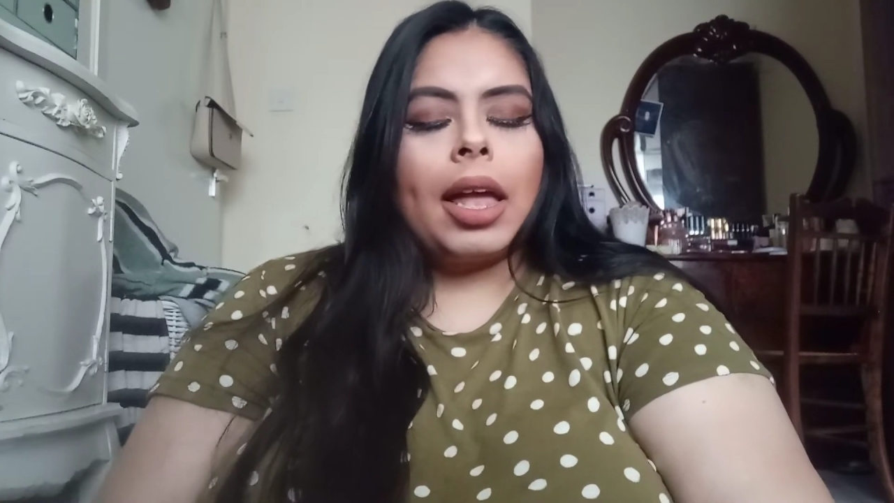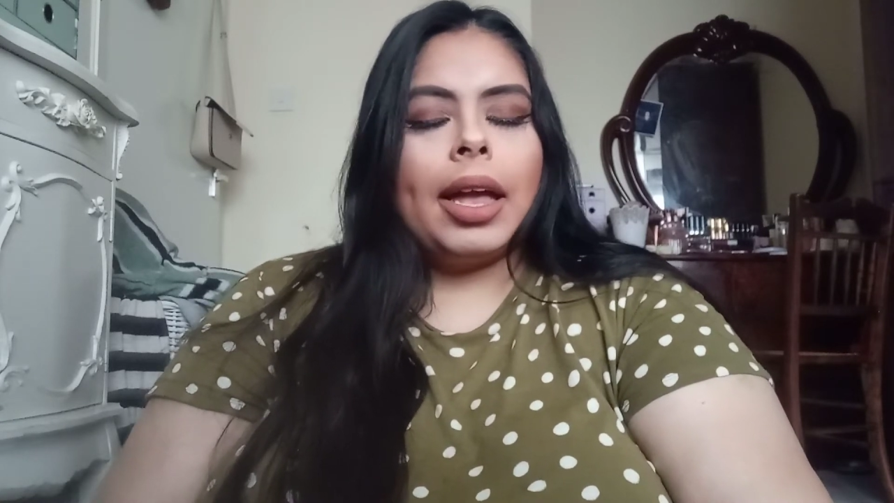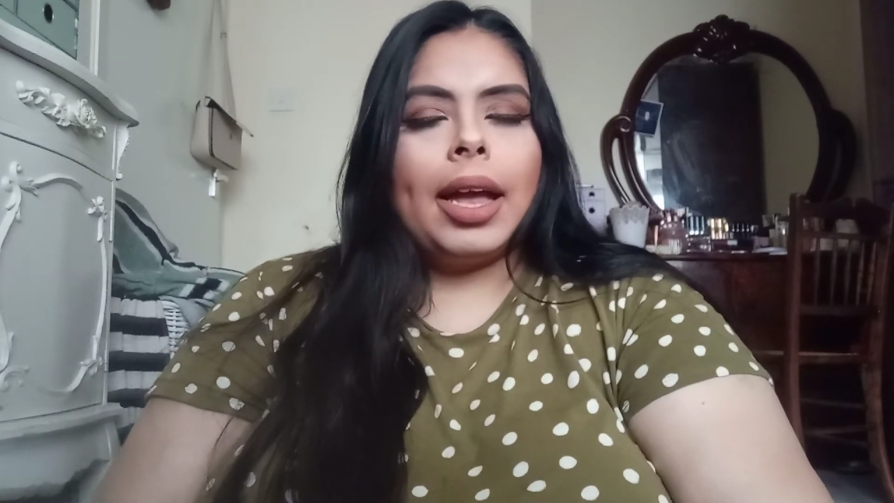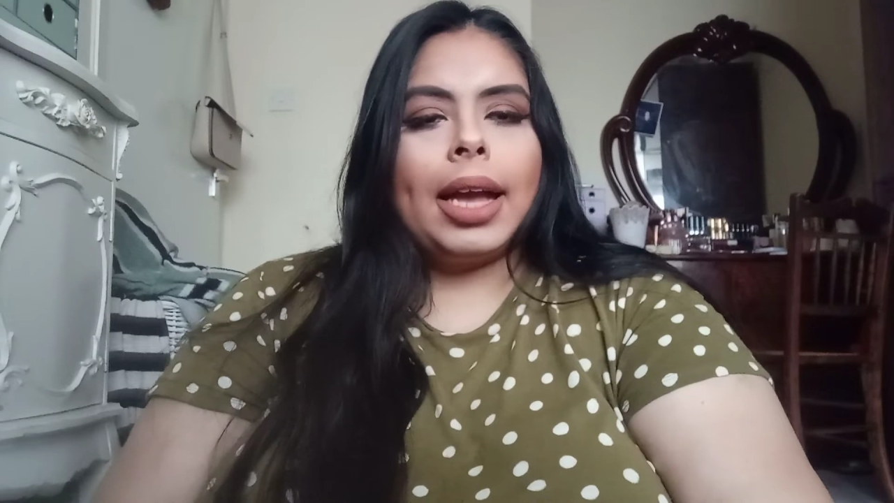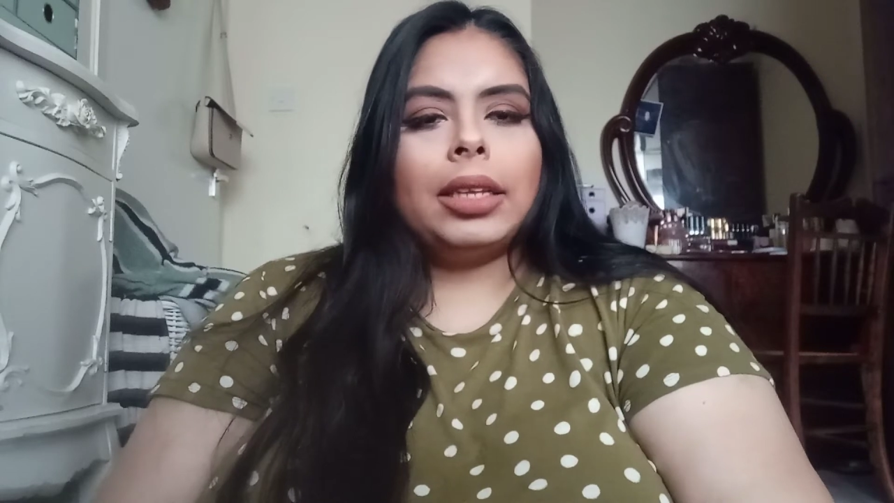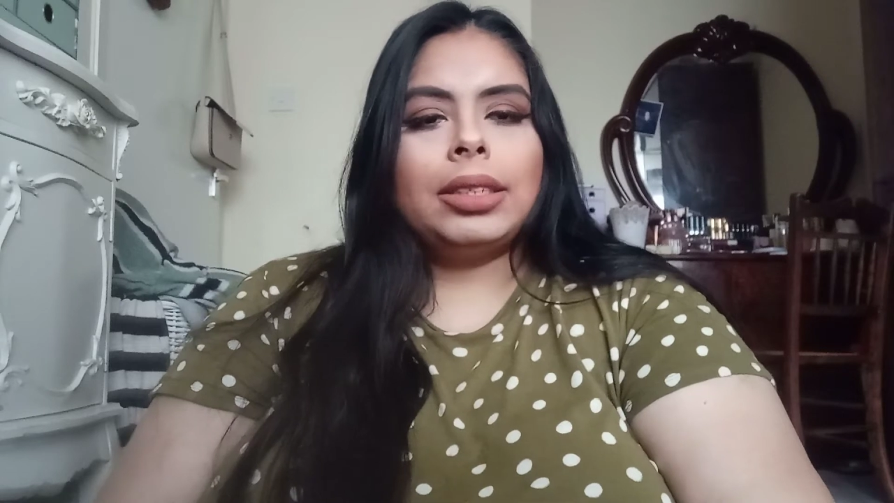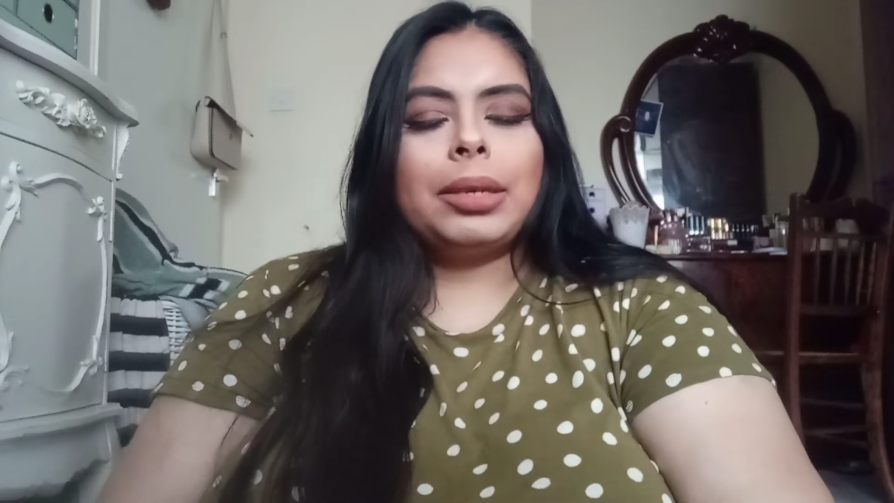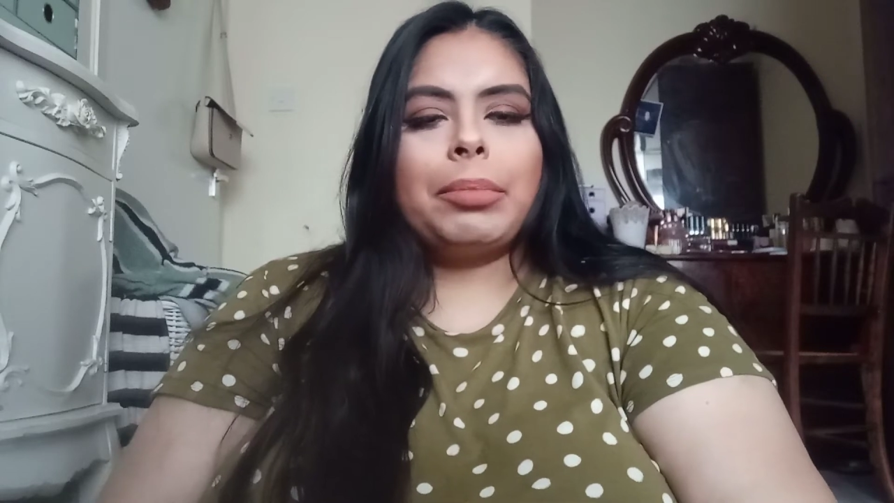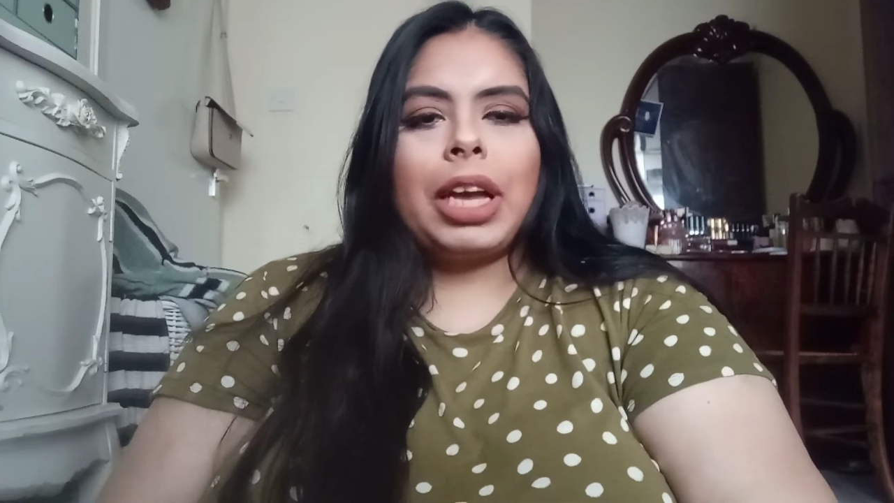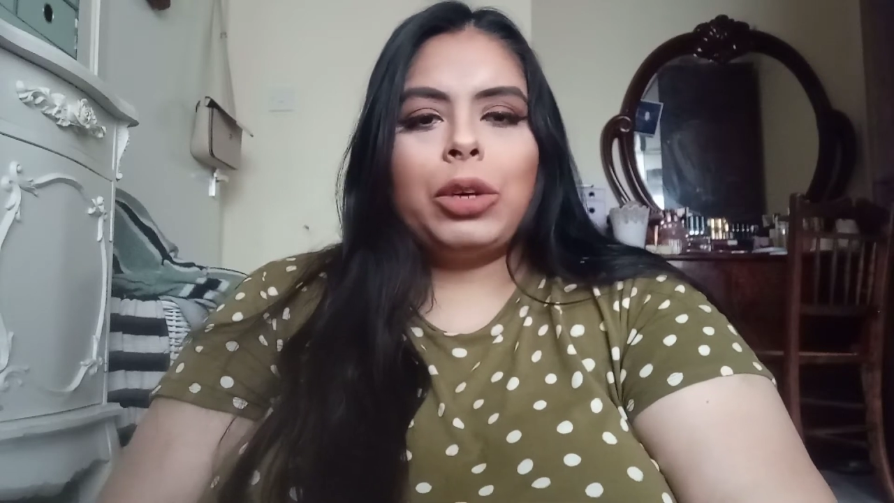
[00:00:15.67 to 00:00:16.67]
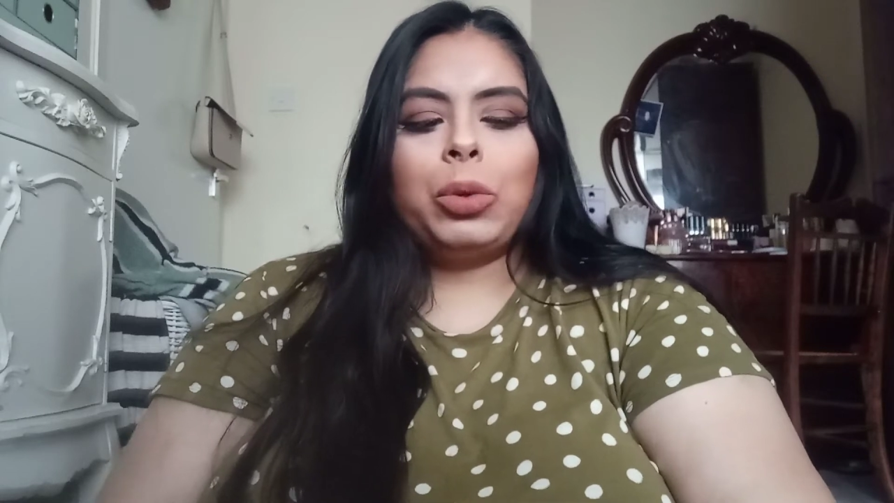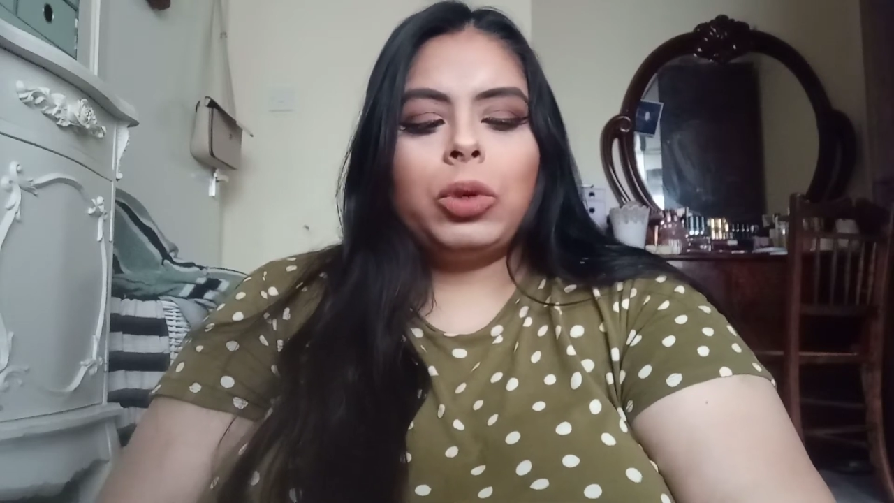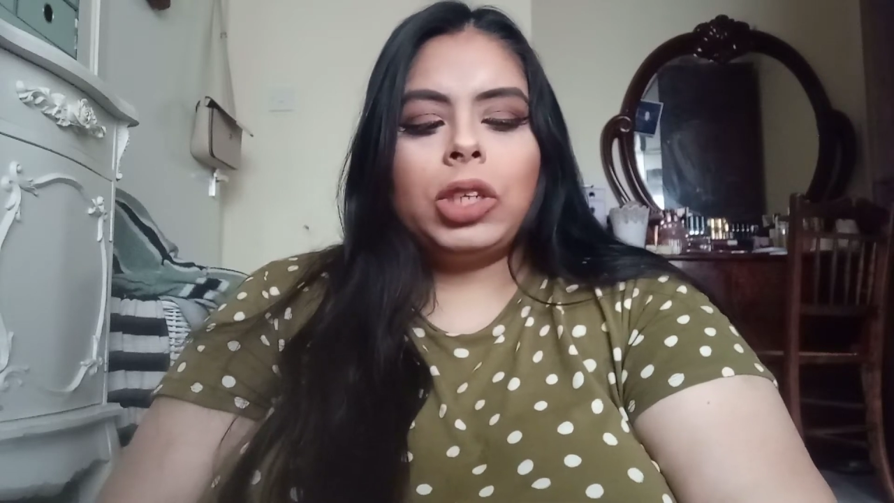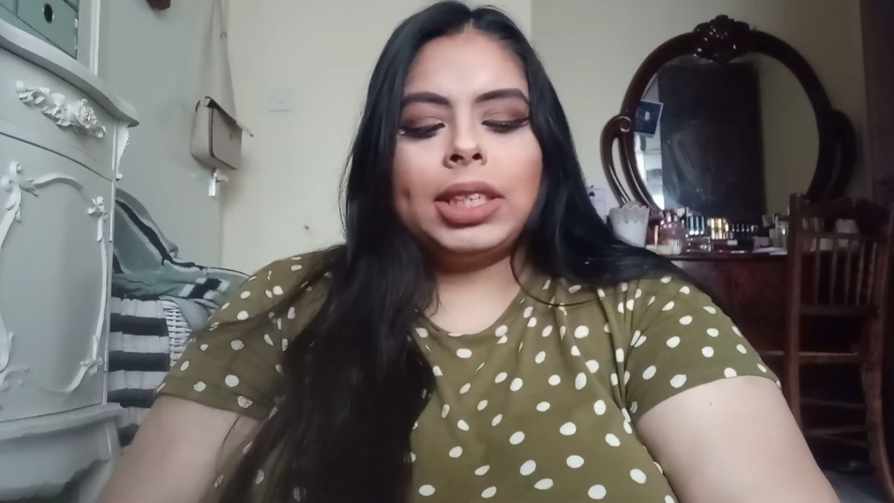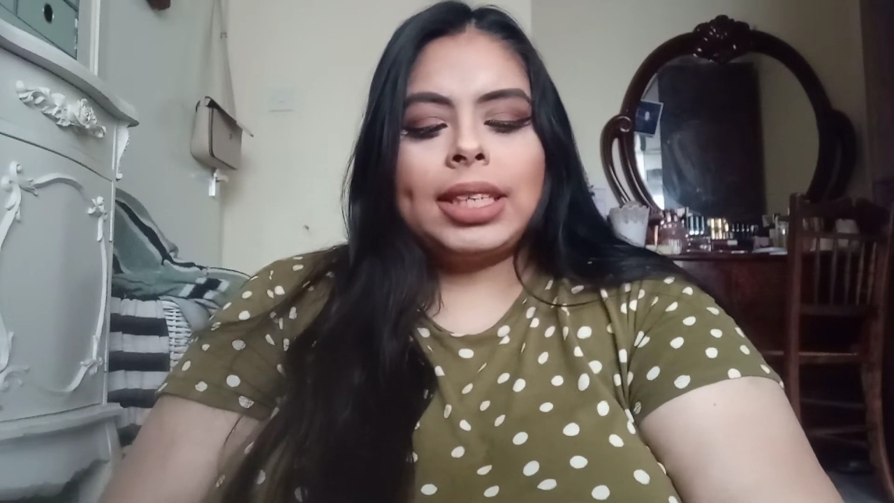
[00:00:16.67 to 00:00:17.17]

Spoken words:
and my orders